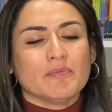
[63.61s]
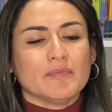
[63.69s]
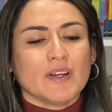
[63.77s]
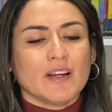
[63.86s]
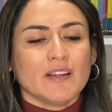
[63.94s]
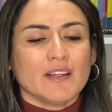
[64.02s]

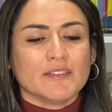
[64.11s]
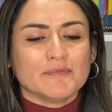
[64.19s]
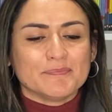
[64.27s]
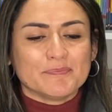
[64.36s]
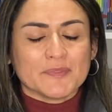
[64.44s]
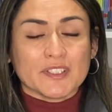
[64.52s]
I am
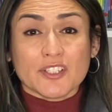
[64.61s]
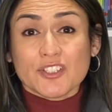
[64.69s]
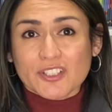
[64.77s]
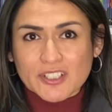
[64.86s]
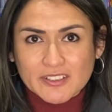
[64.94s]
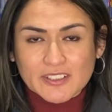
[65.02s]

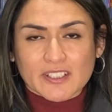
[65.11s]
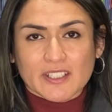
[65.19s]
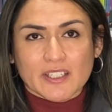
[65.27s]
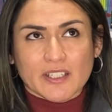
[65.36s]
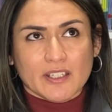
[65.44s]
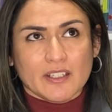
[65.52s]
teacher
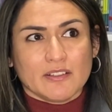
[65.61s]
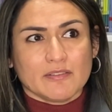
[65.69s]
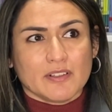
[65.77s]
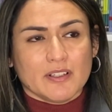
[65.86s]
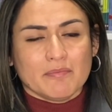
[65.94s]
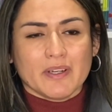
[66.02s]

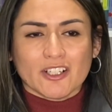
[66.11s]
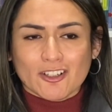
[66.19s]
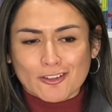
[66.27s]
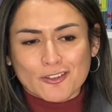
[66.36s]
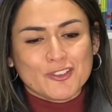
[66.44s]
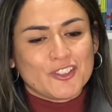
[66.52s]
in my
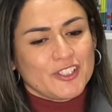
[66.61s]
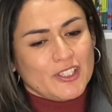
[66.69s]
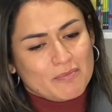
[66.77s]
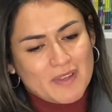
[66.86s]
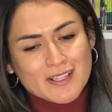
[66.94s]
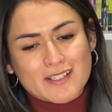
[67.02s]
country, in
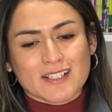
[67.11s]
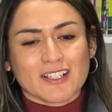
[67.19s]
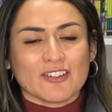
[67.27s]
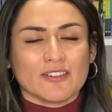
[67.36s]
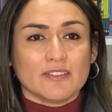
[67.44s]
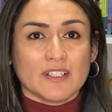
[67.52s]

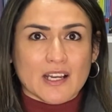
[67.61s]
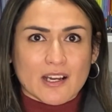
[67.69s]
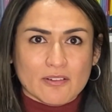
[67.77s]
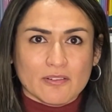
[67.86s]
Mexico now,